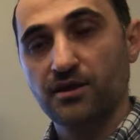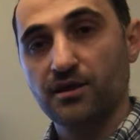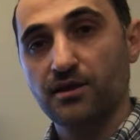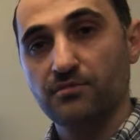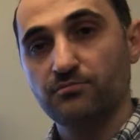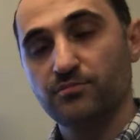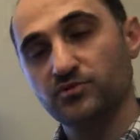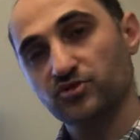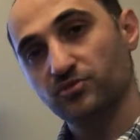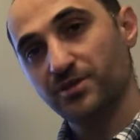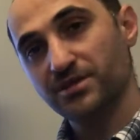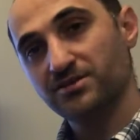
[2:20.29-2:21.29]
And
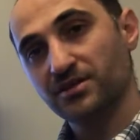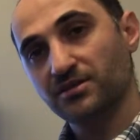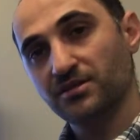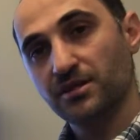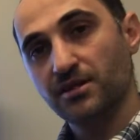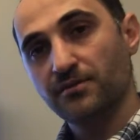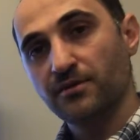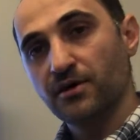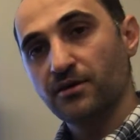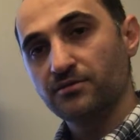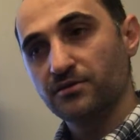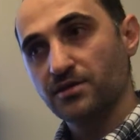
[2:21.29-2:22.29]
so basically
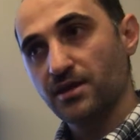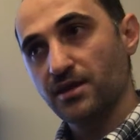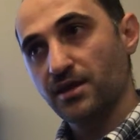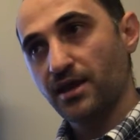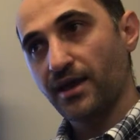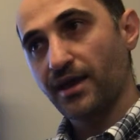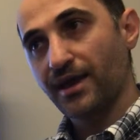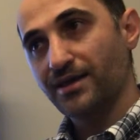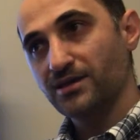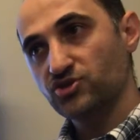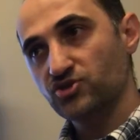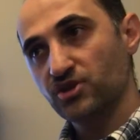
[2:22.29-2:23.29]
the
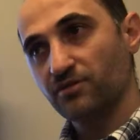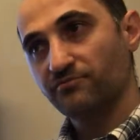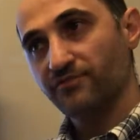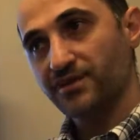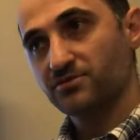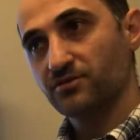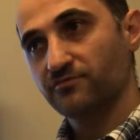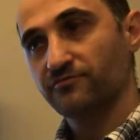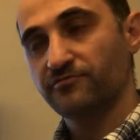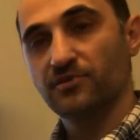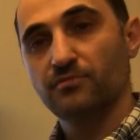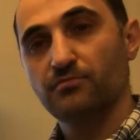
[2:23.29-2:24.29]
initial phase
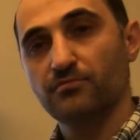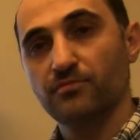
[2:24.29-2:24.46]
of the